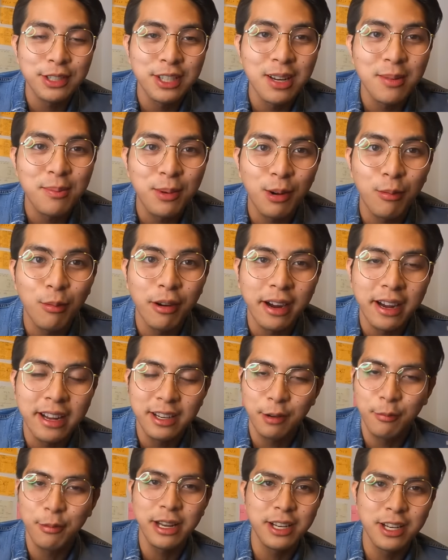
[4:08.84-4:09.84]
what number we're
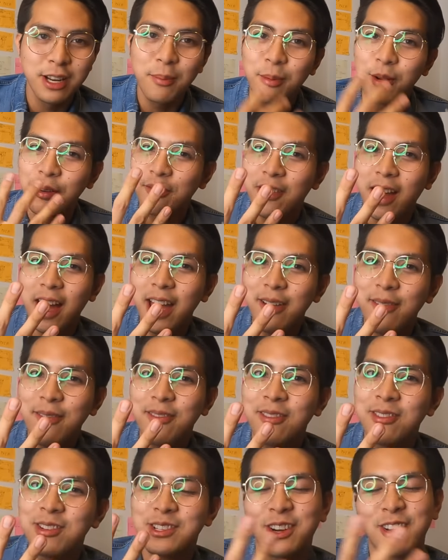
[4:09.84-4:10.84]
in. Are we in number five?
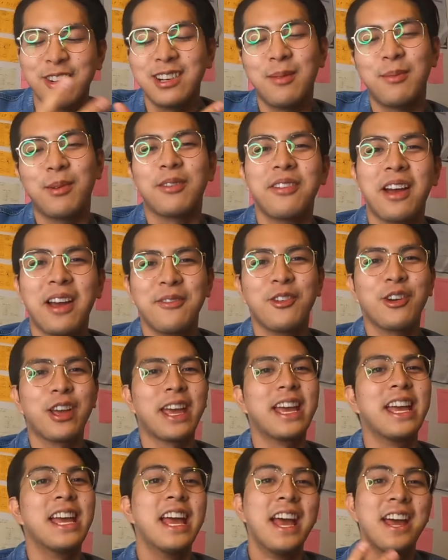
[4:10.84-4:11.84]
So you're number five.
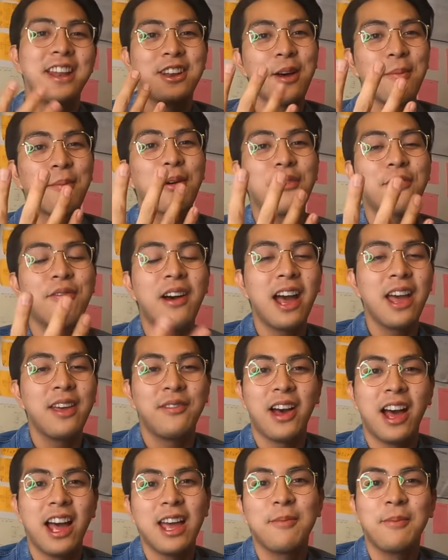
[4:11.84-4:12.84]
Okay. Number
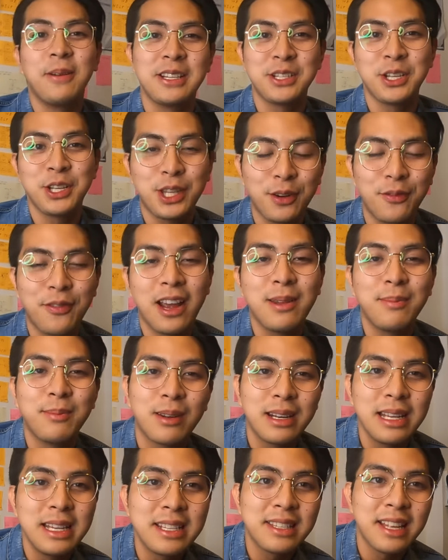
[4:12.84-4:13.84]
five, I am a
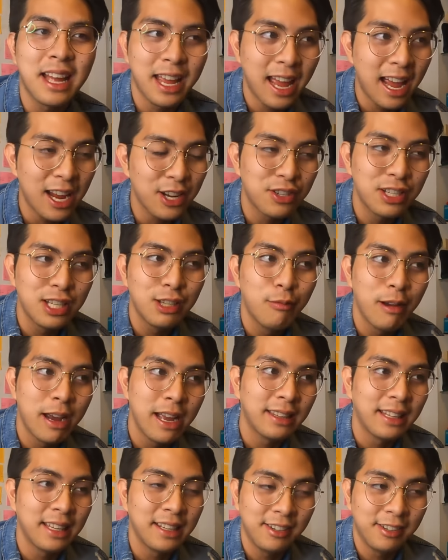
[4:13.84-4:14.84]
certified barista. I actually
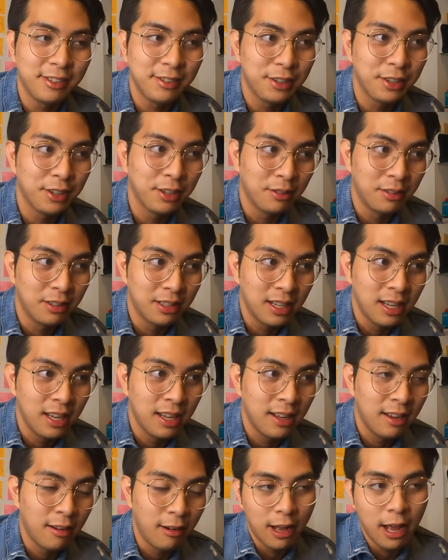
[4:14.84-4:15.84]
went and undergo.
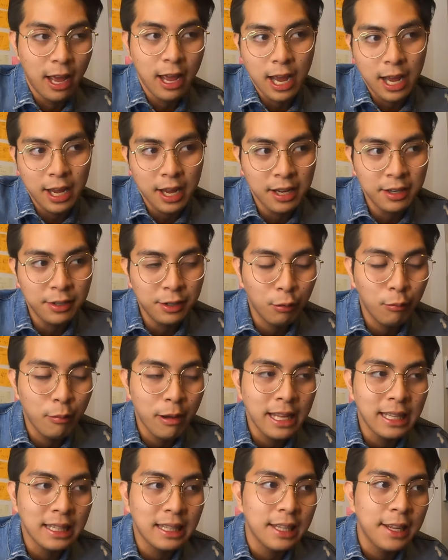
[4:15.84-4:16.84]
Uh, I, I
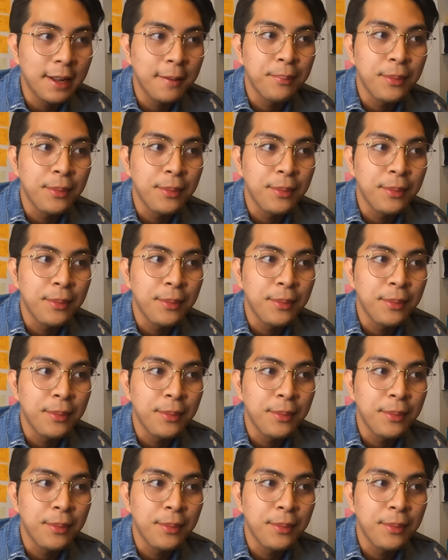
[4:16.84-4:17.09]
underwent